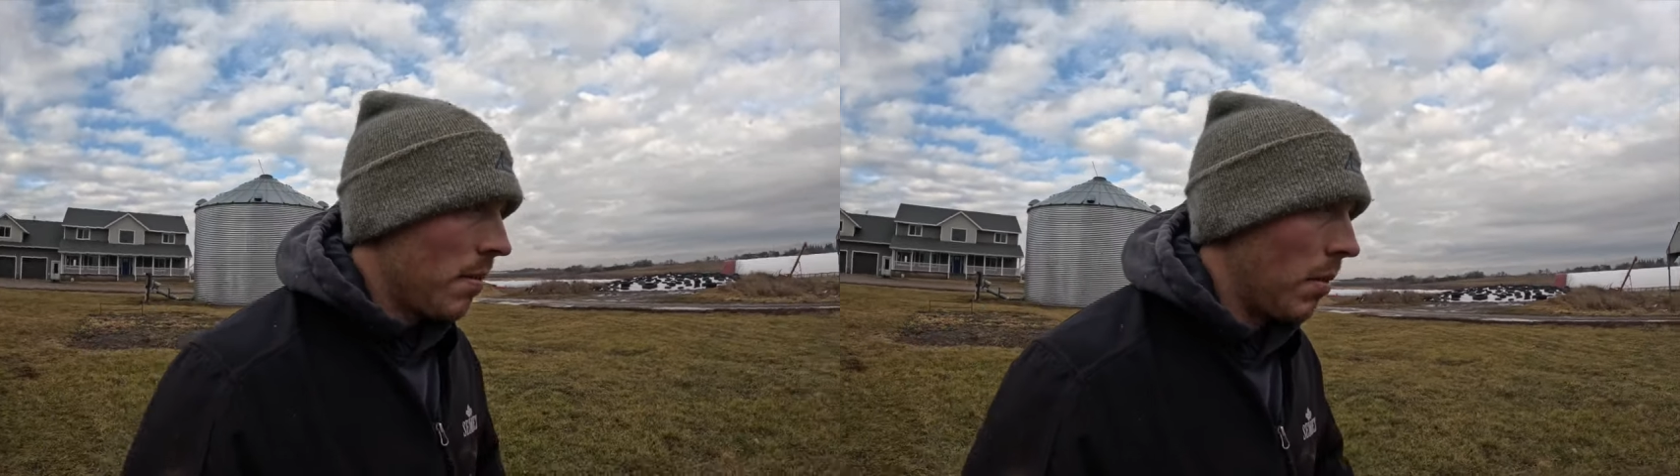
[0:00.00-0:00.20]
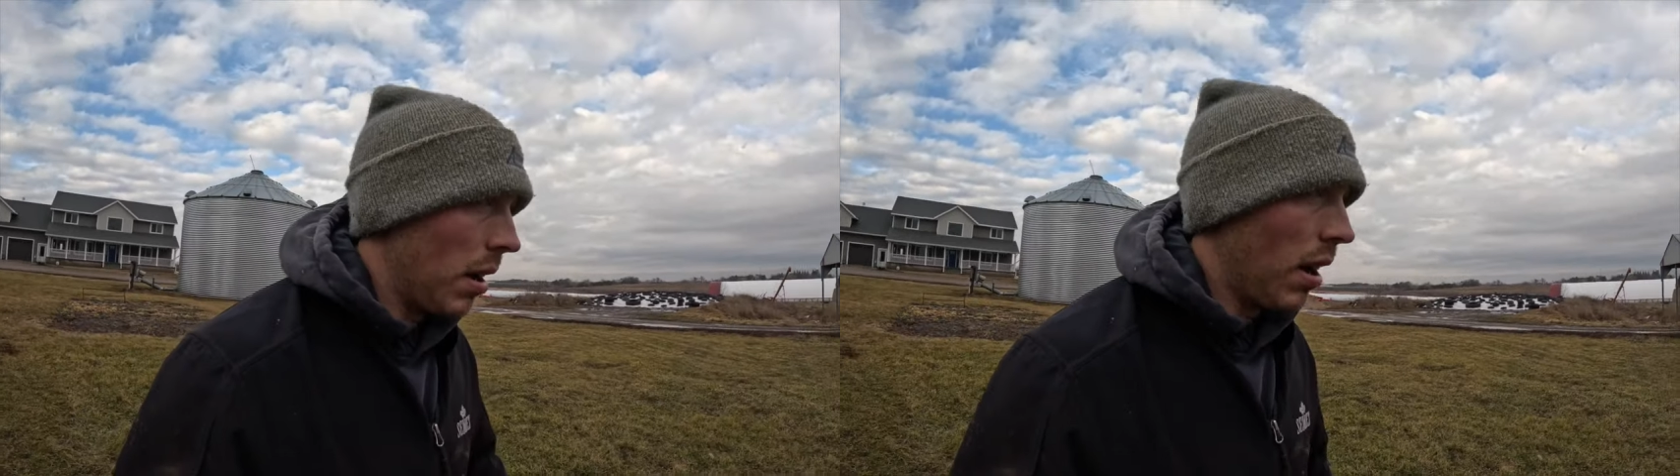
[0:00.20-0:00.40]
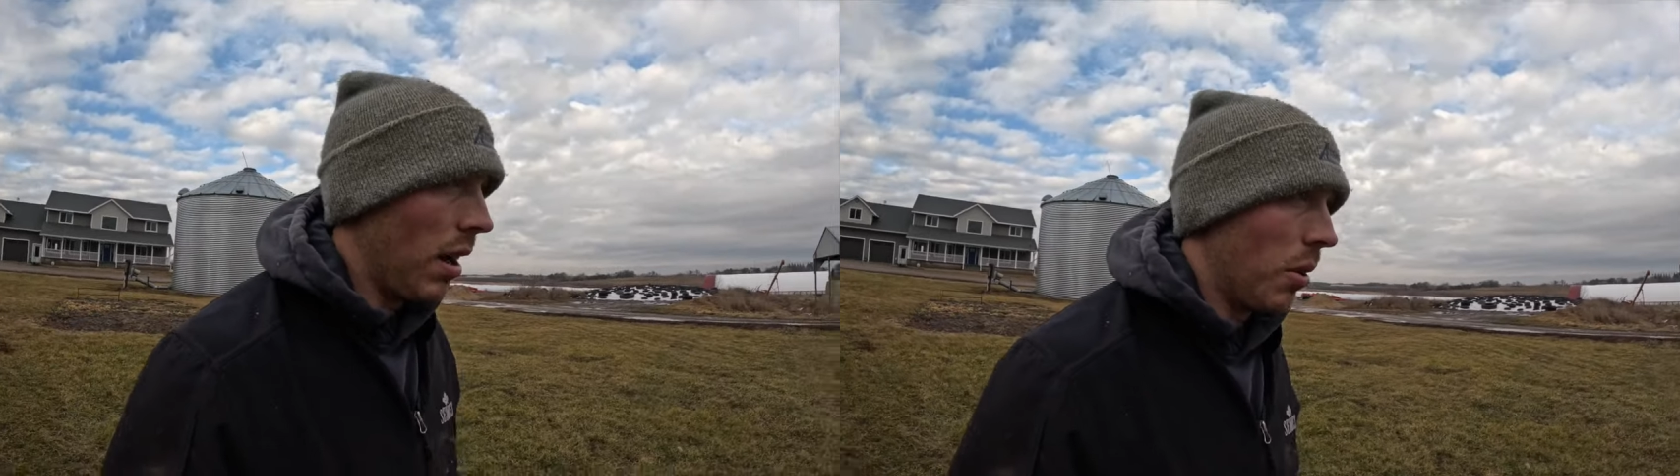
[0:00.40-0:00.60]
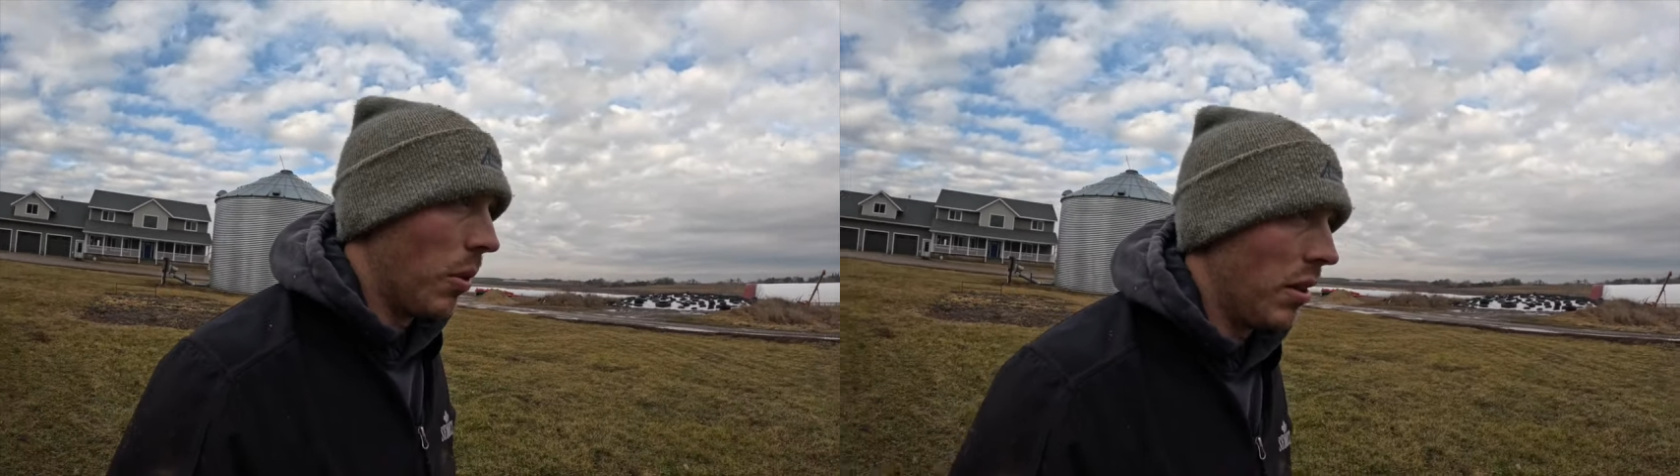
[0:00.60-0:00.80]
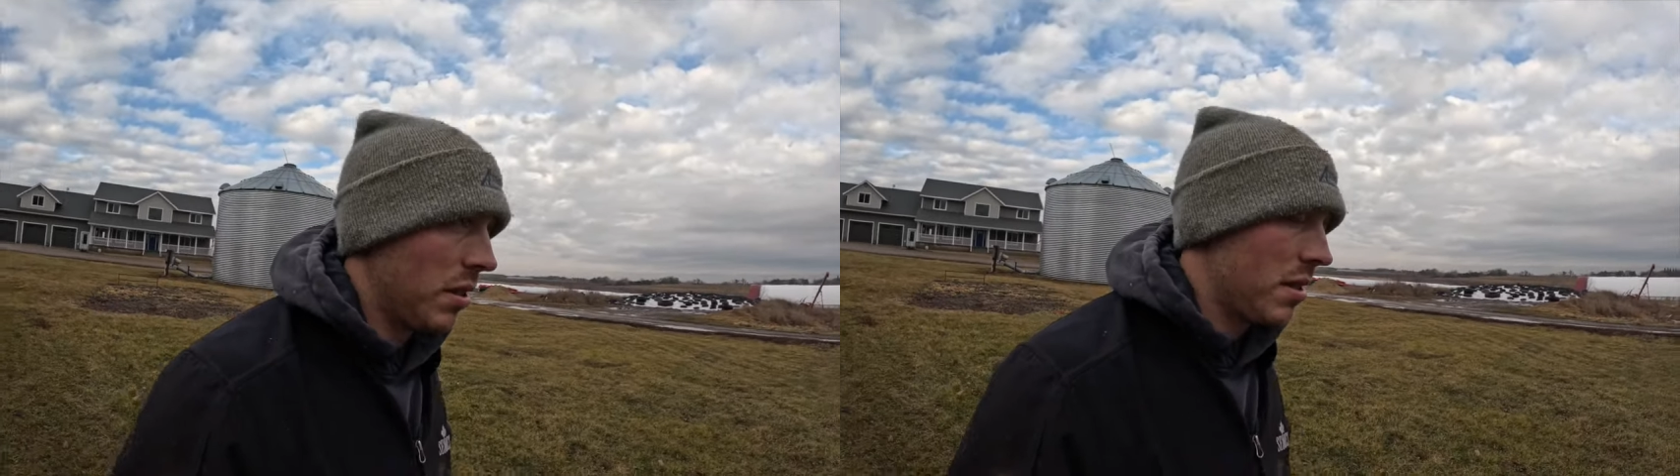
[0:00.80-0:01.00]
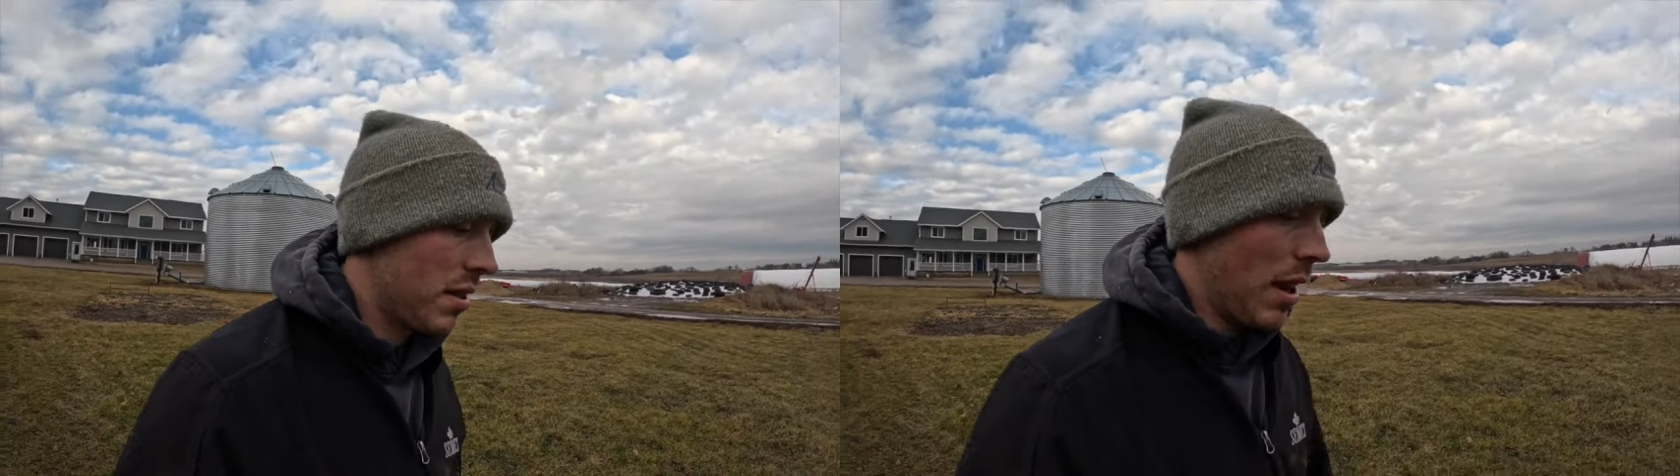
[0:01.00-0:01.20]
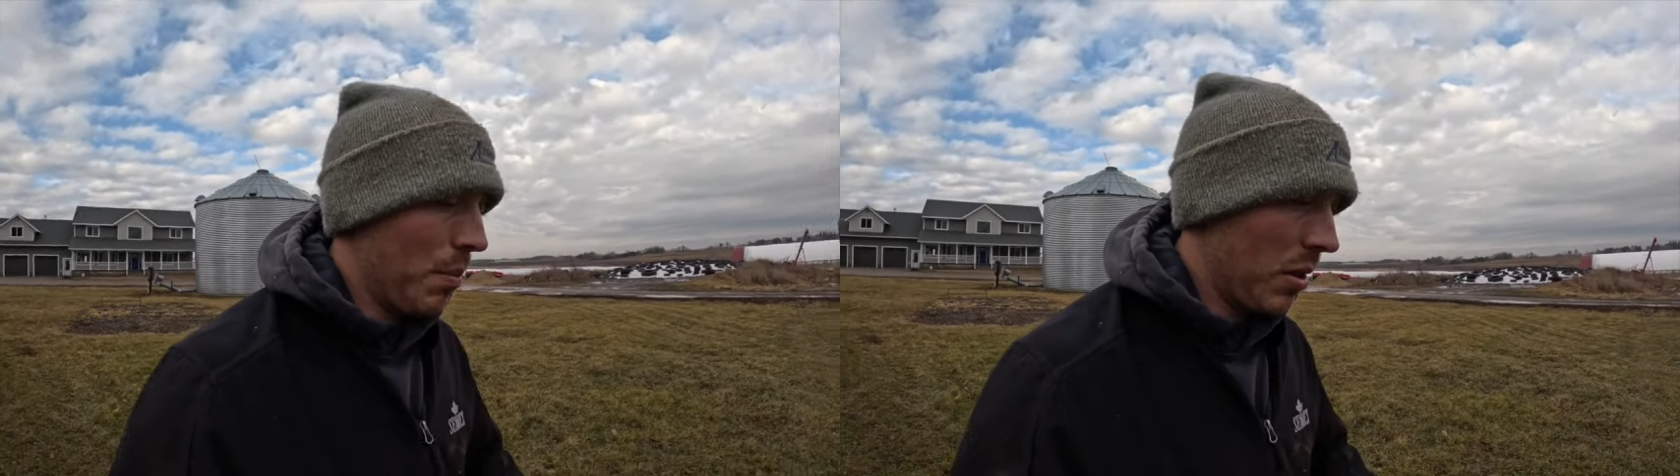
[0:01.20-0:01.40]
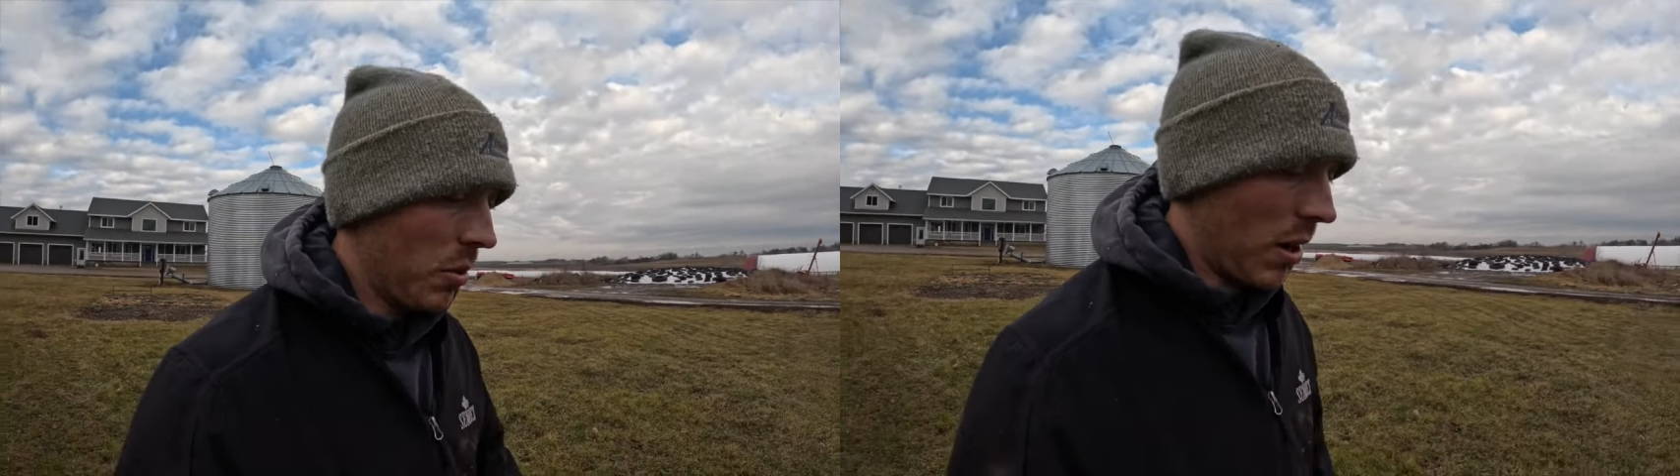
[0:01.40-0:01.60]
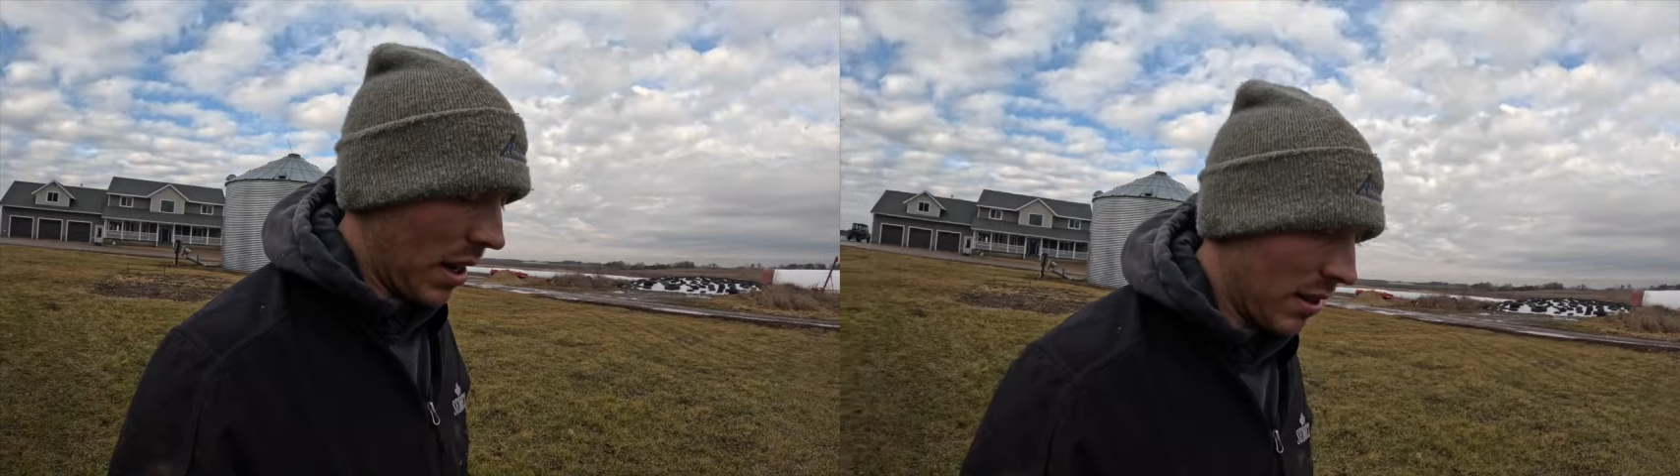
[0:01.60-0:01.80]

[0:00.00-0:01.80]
But weather's temperature wise,